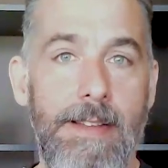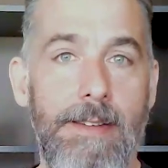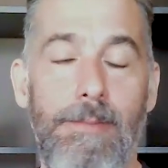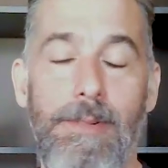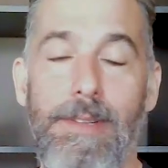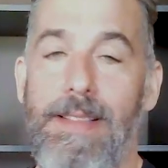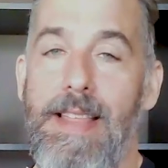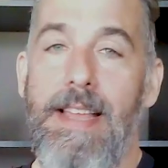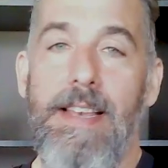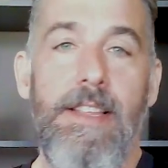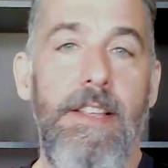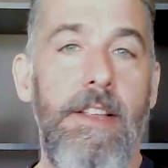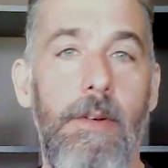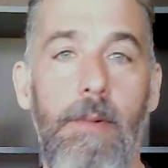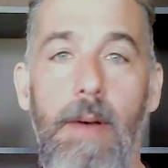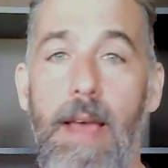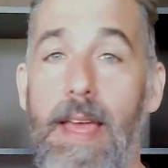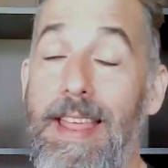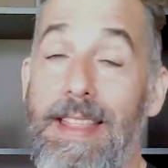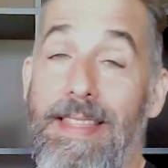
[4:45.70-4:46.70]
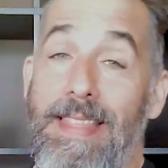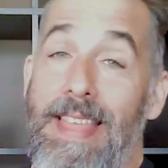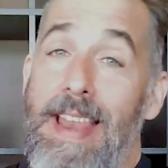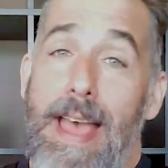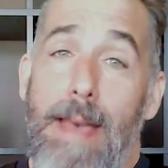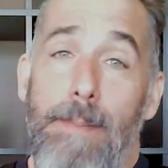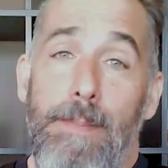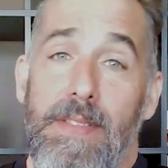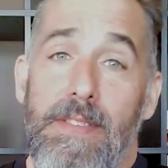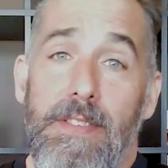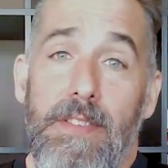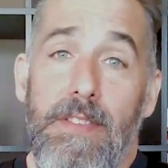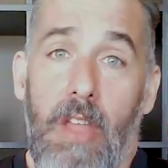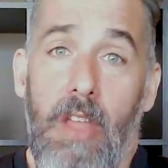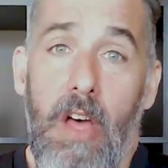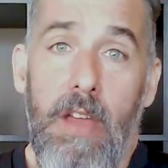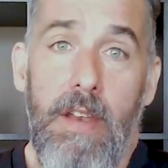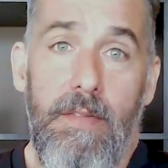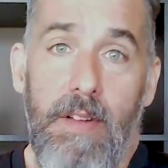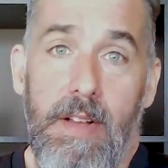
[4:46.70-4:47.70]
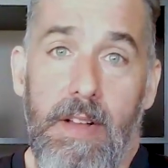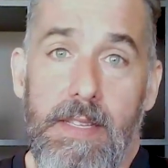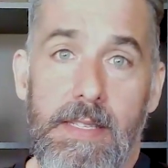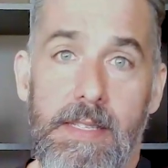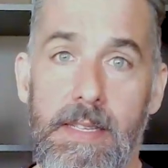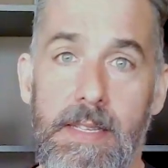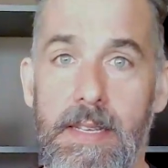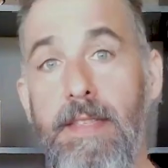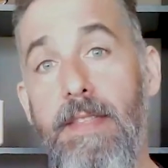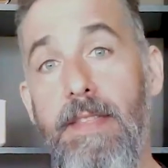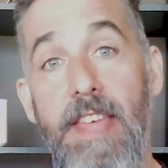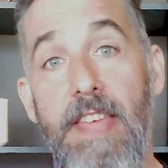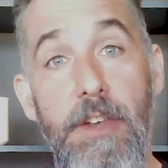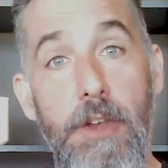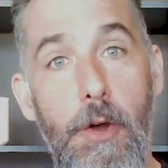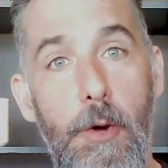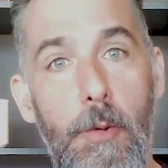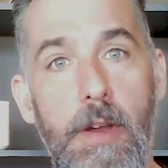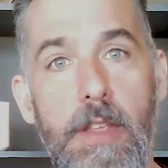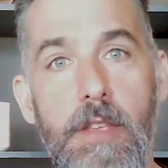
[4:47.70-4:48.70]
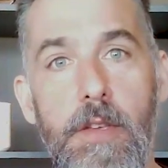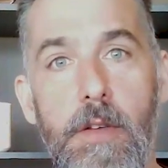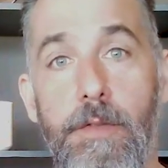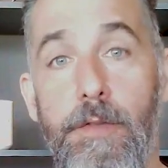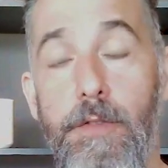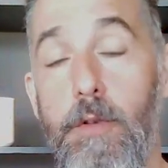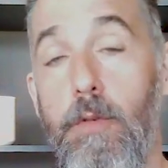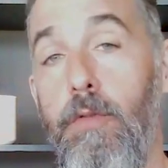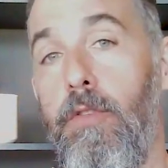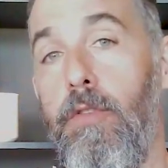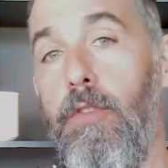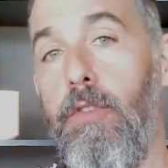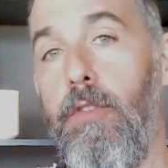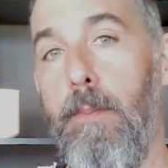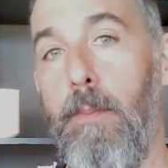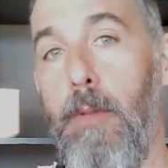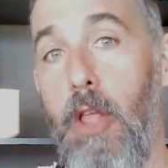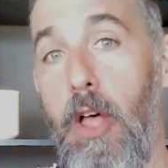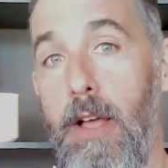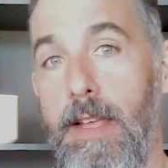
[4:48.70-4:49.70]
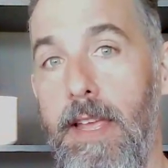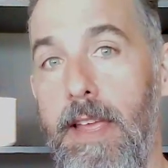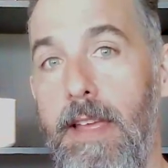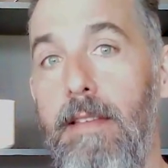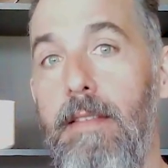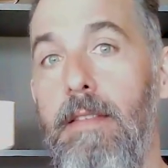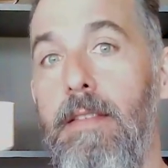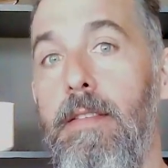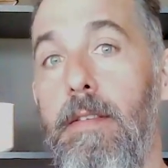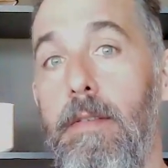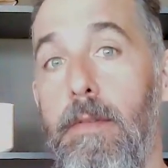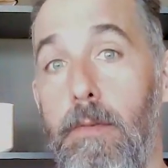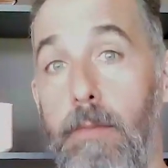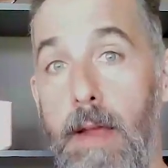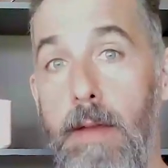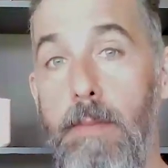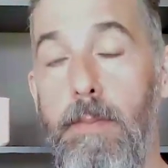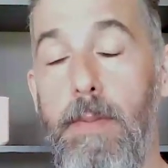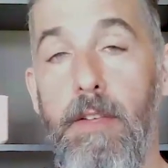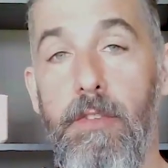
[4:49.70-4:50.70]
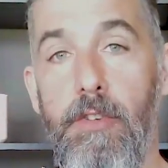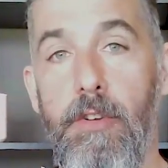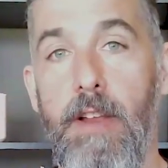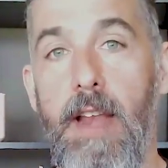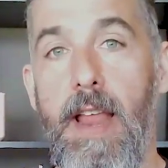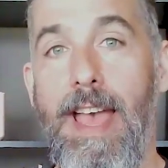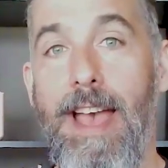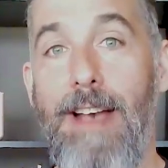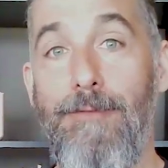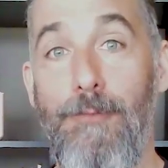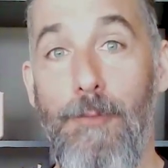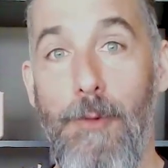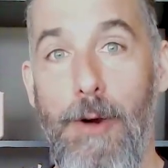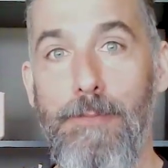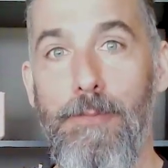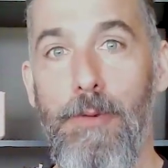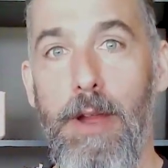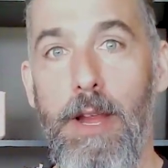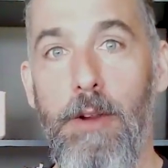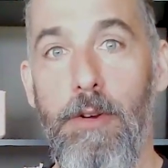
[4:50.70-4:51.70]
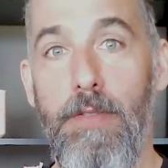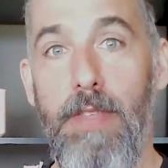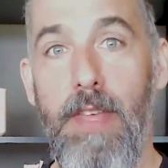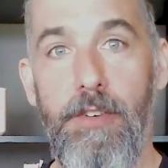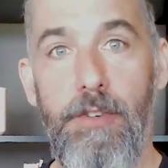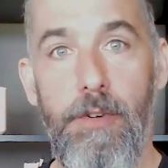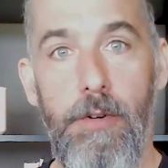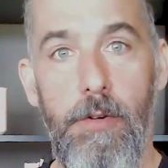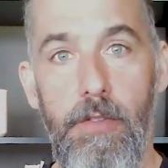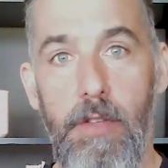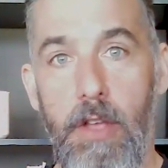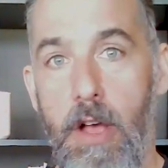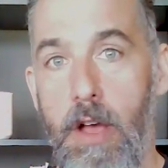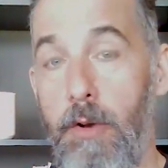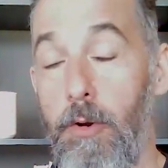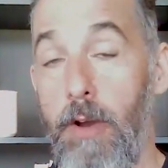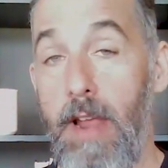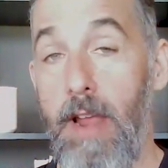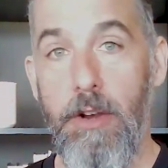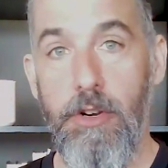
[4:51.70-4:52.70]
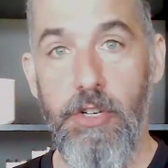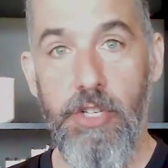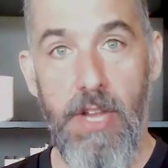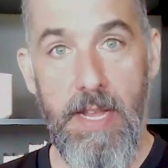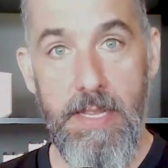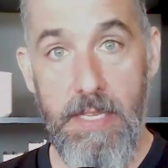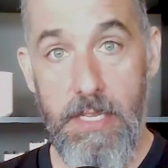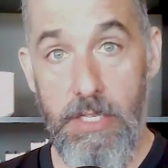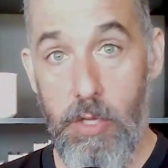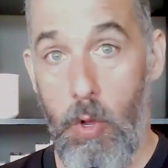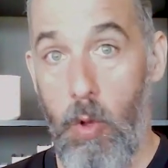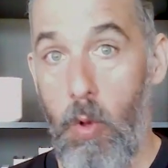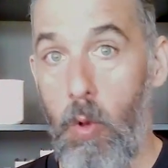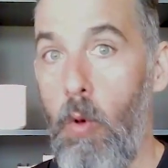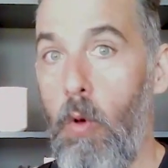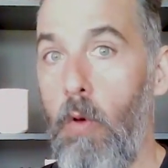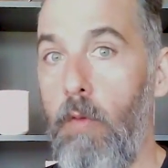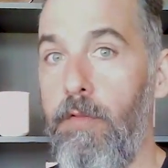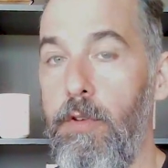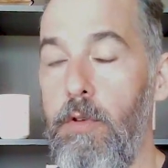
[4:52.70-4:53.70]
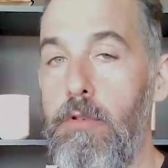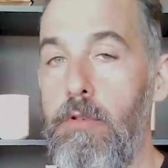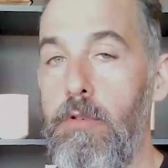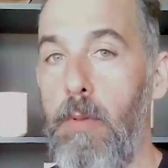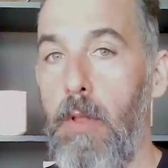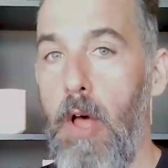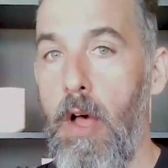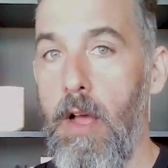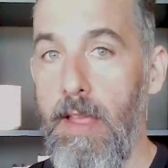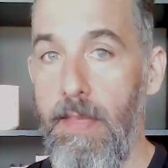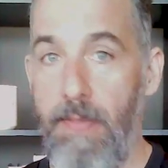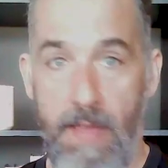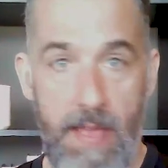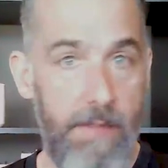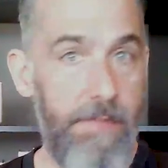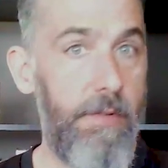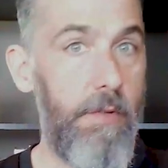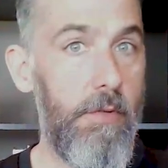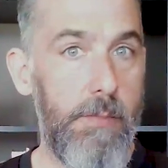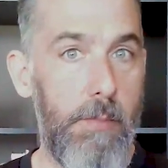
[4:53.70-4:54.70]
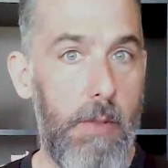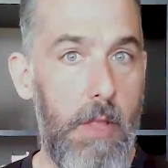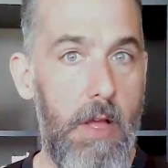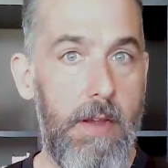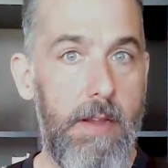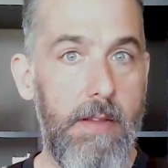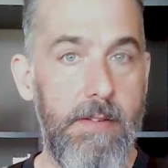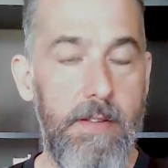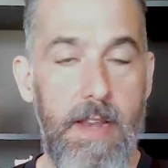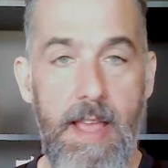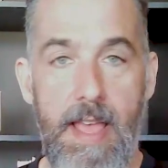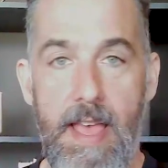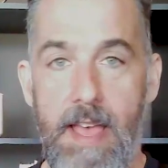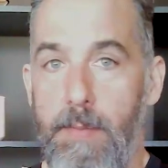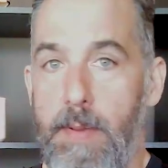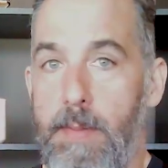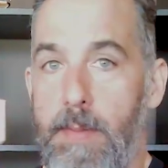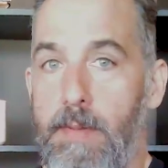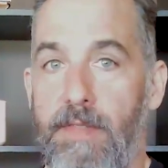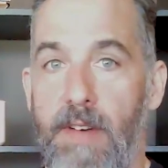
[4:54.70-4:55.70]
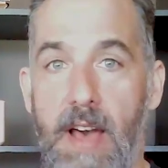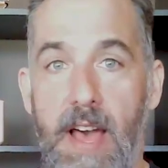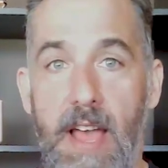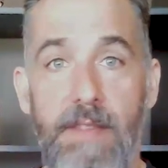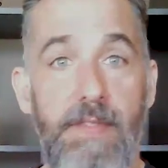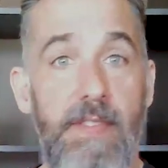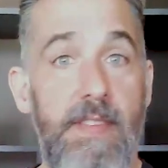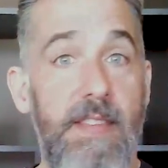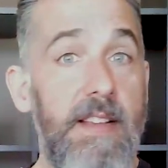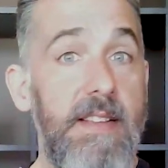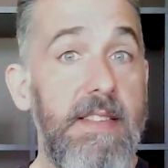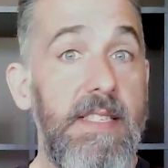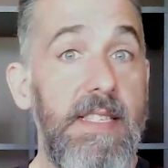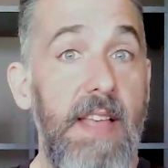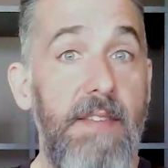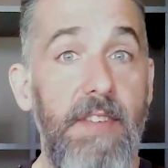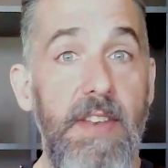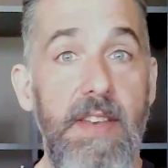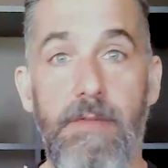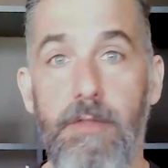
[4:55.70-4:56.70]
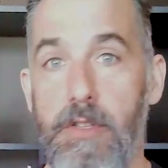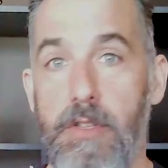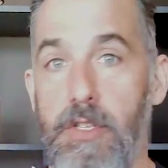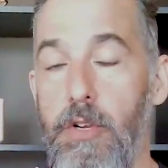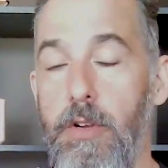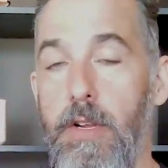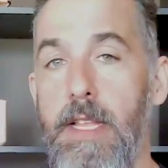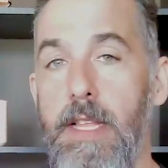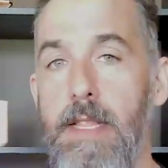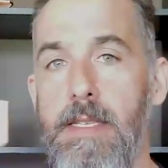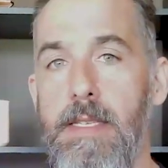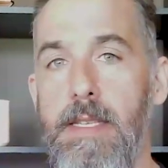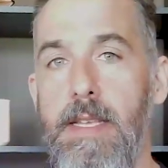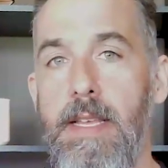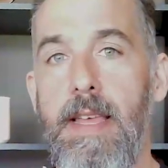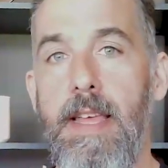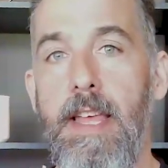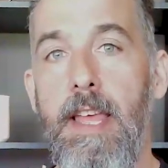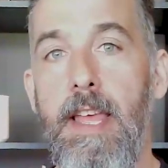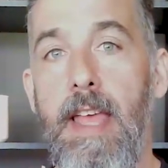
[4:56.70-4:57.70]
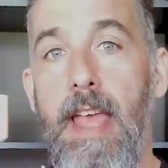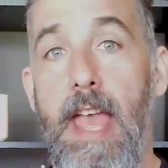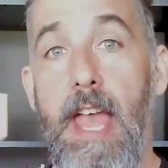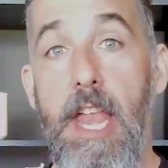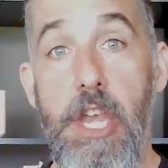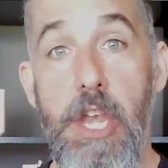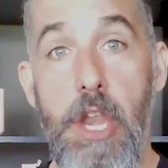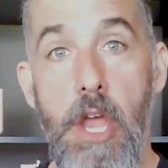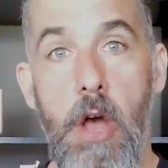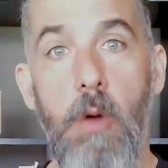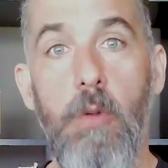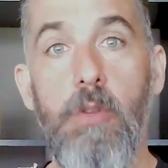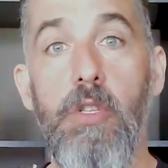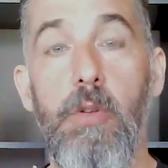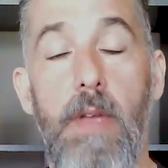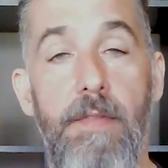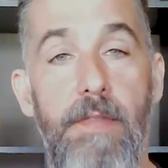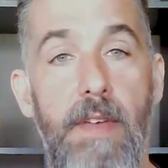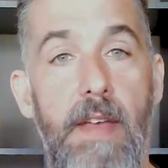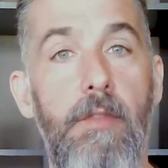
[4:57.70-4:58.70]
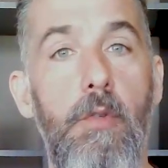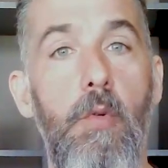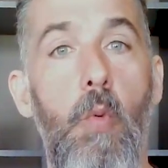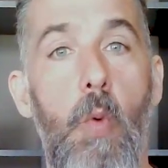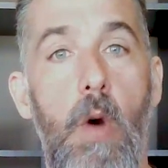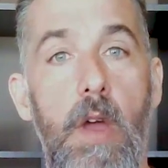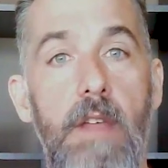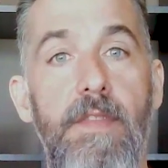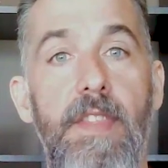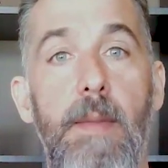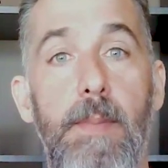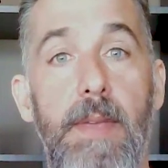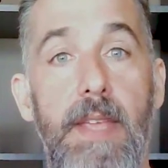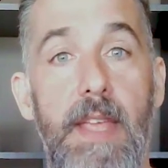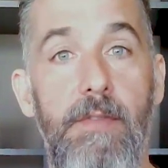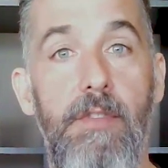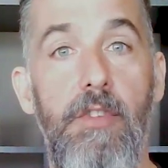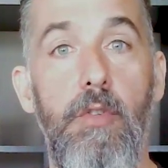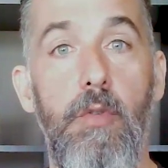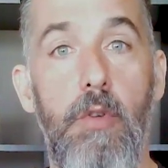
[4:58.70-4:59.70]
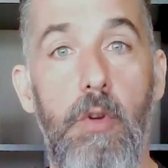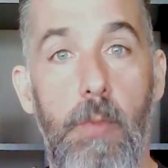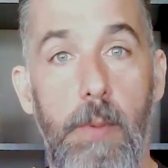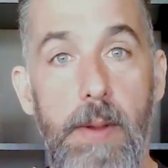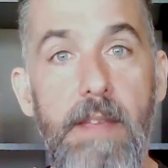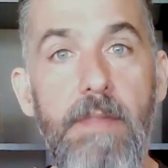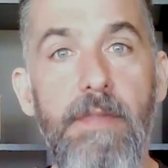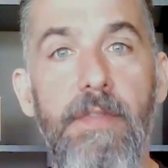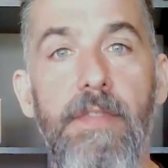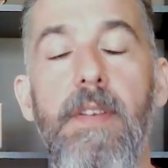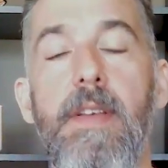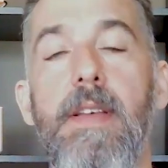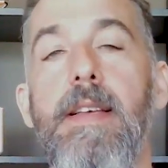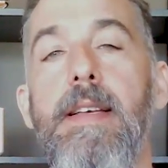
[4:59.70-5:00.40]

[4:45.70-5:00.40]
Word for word: well then, you know, and that happens to a lot of us. Then know where your fuse block is, right? Because you're going to have one breaker that turns on or energizes a whole fuse block. And that fuse block is going to have maybe five, six, seven different circuits. And no, so if every one of them gives you grief,